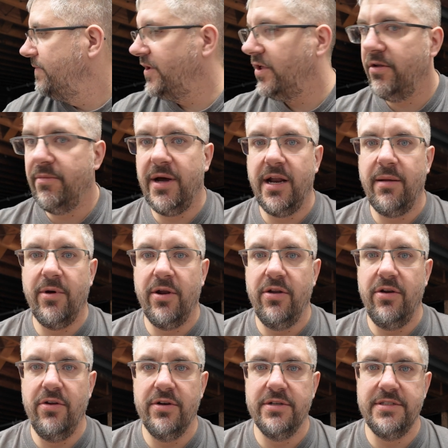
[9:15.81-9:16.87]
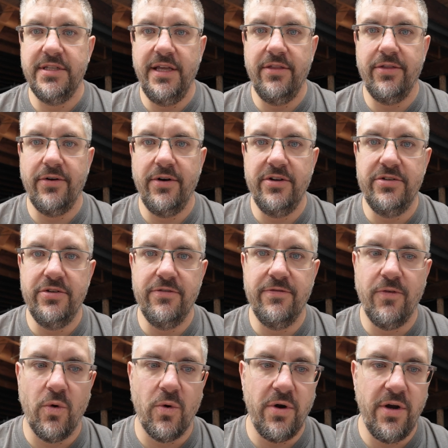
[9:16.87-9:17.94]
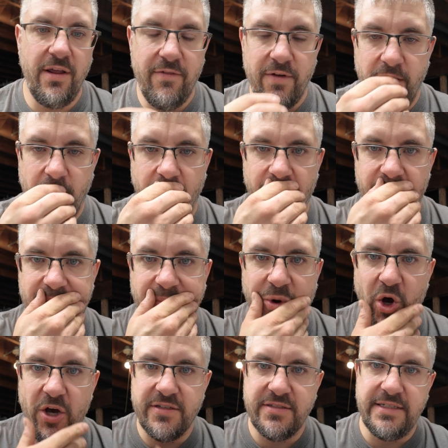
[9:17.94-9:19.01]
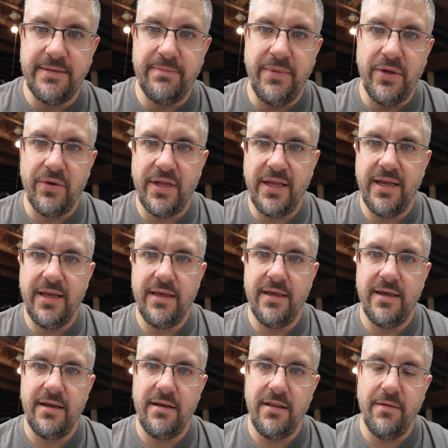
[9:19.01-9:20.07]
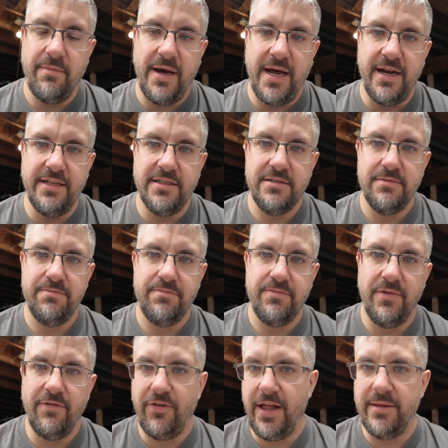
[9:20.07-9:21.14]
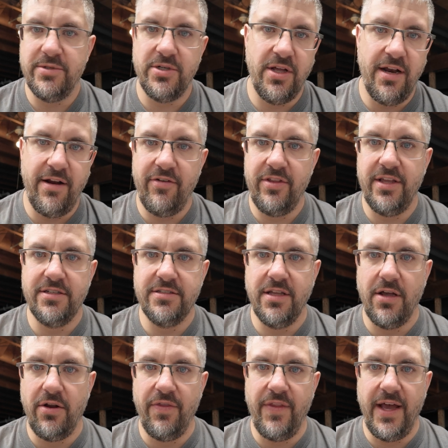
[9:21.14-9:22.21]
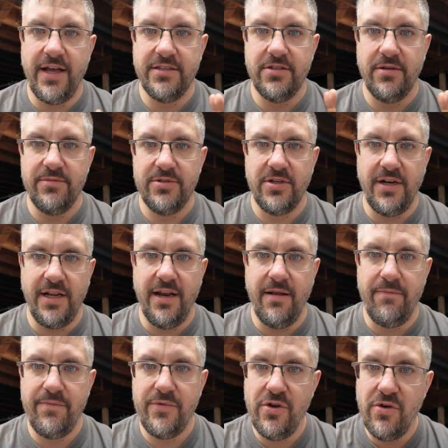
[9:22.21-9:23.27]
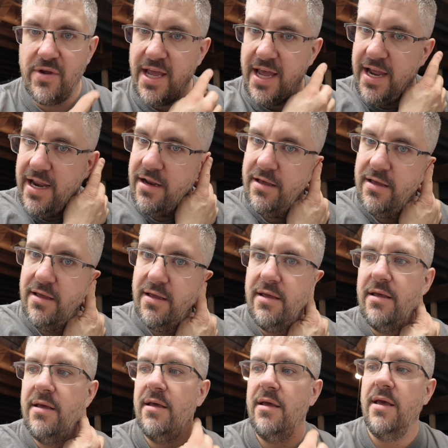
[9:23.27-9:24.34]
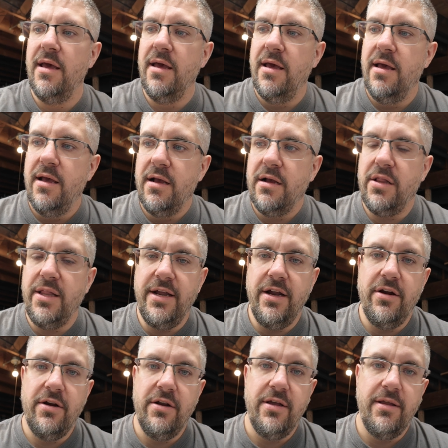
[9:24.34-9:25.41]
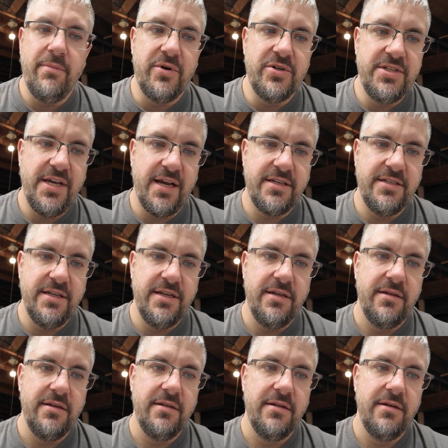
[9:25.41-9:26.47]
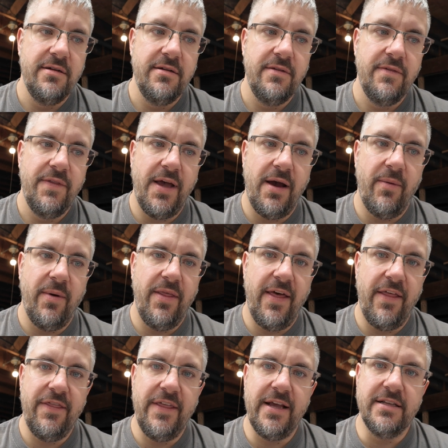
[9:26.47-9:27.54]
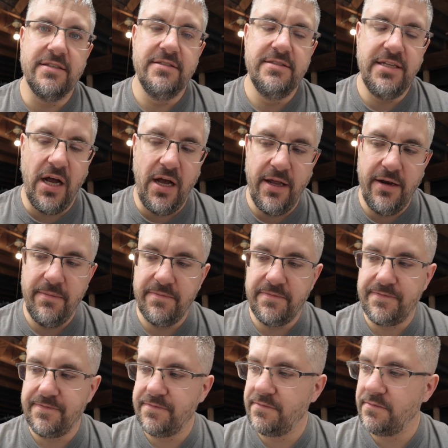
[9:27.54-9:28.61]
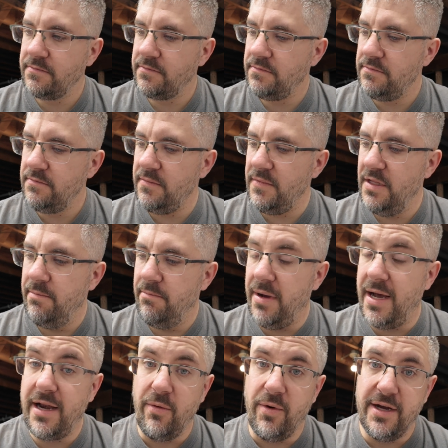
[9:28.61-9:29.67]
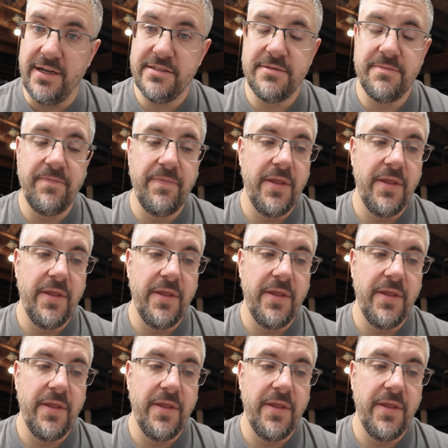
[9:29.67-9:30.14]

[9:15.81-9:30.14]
The other body I'm going to do is the 32 Ford, even though I'm pausing building it. The flames are done, everything's done on that, so I'm just going to get it 2K'd, cleared, and protected. That way that thing is done, body-wise.